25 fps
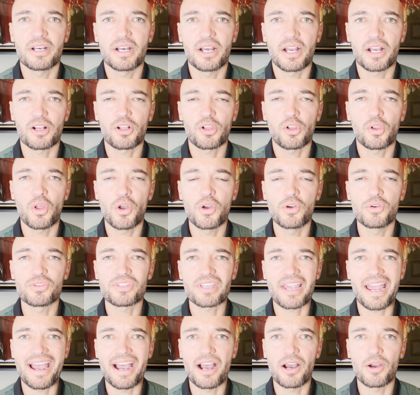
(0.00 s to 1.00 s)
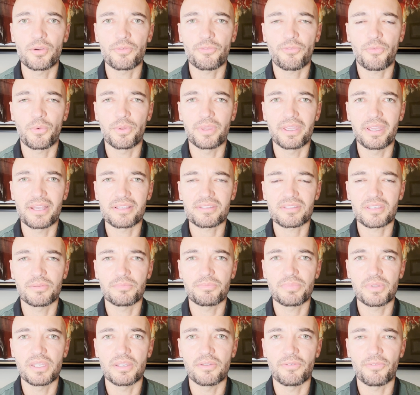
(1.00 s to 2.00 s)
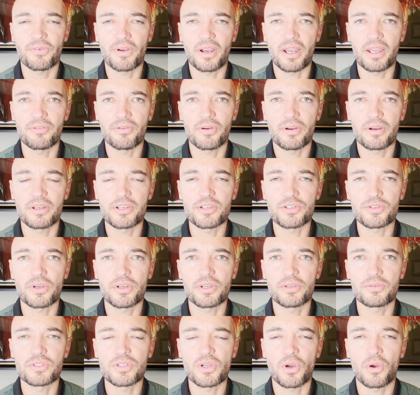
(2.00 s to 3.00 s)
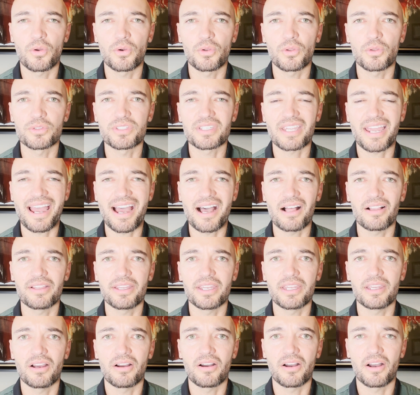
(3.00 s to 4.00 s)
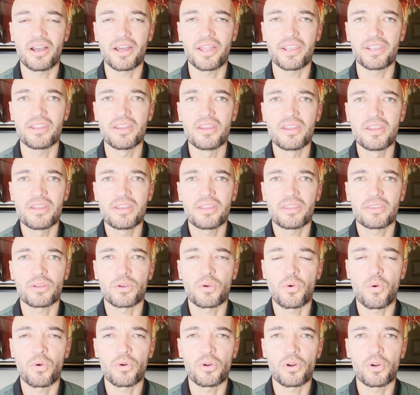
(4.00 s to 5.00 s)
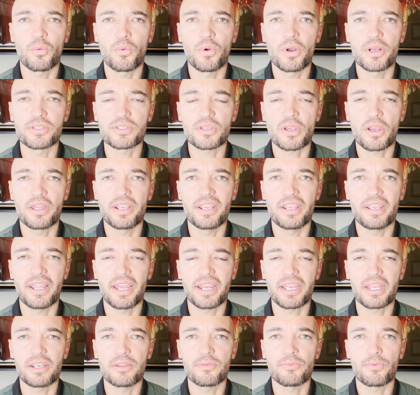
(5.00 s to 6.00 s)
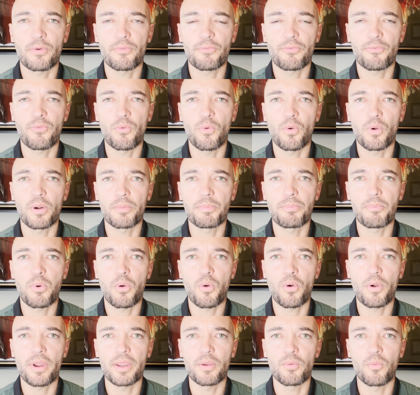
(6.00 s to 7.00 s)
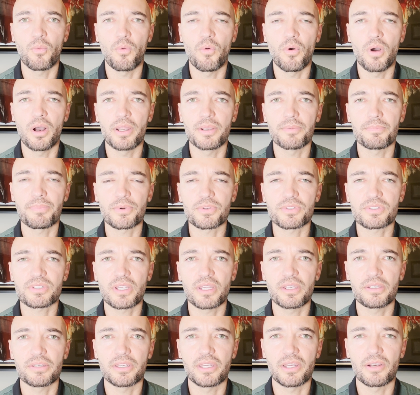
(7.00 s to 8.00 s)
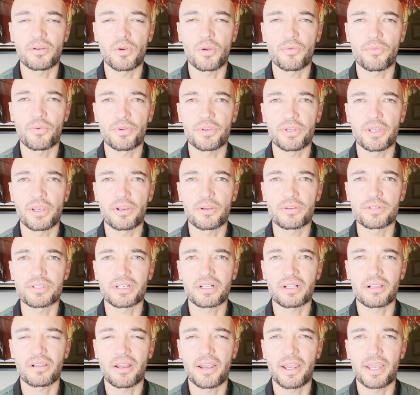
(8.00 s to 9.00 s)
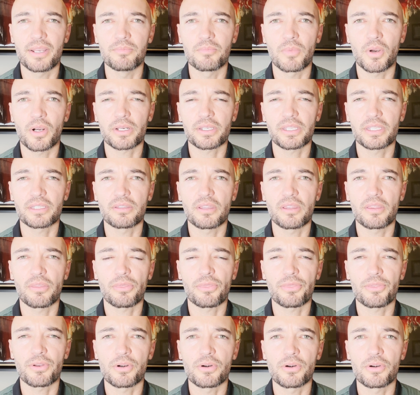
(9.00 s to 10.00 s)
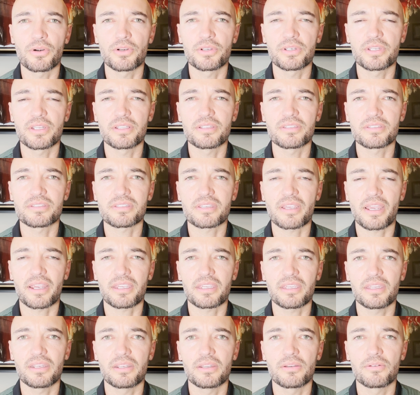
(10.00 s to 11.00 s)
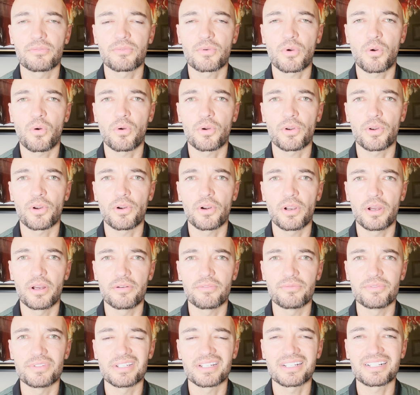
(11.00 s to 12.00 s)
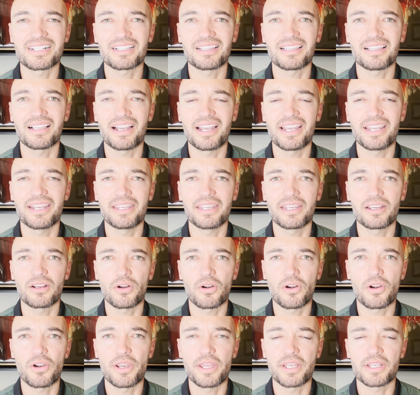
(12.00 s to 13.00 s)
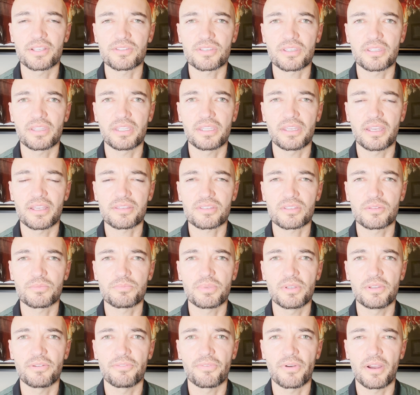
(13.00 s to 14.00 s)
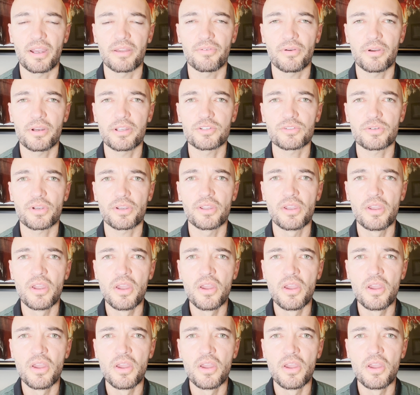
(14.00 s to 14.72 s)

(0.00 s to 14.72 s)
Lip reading: close out for the S&P 500. Total tally on the quarter was a negative 4.1% year-over-year decline, marking the third consecutive quarter of declining earnings in the S&P 500.